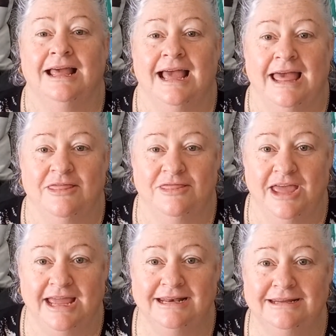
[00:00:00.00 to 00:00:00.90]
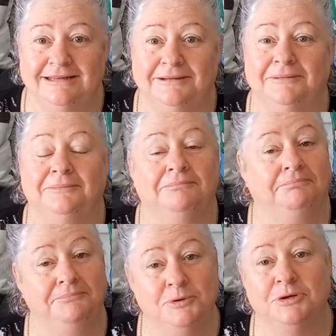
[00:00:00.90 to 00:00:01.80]
And then
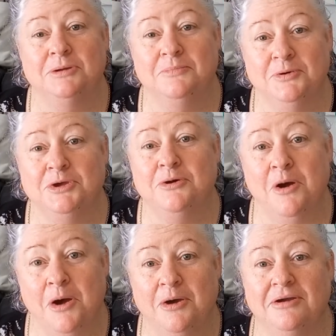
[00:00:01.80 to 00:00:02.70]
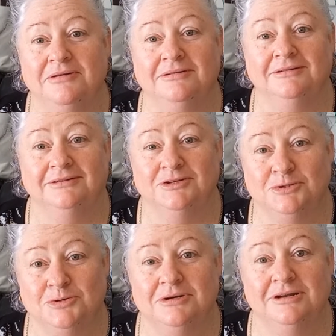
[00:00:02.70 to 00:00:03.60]
you can book your own
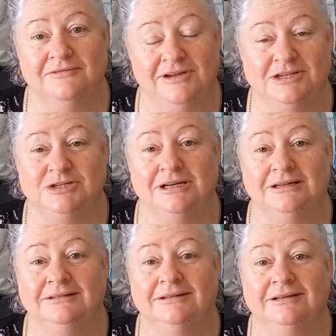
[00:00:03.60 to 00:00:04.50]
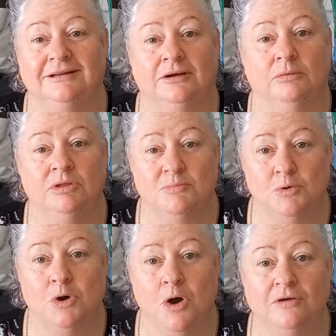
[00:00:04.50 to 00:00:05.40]
Jordan adventure with
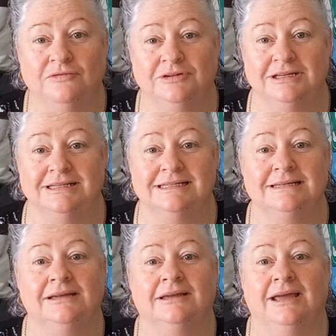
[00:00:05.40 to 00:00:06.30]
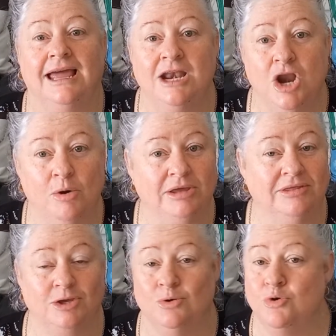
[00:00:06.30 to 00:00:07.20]
more confidence and knowing
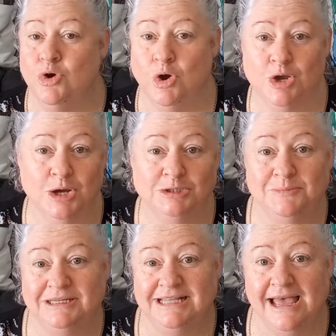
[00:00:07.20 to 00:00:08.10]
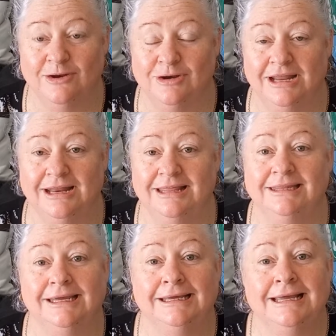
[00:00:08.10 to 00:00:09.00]
that you're not going to miss out on
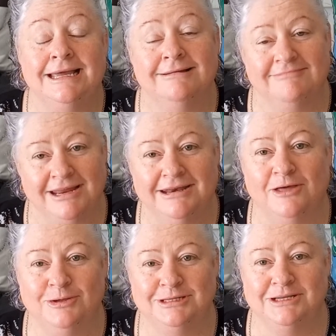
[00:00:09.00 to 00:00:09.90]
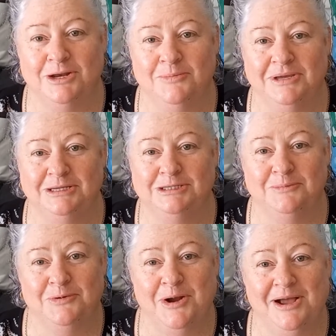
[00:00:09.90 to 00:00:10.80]
anything and nothing's going to be a
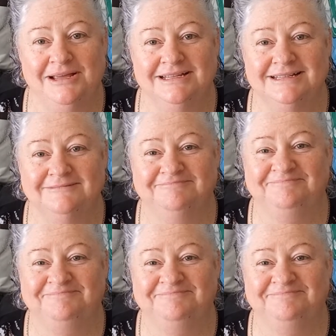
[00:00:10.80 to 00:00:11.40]
surprise.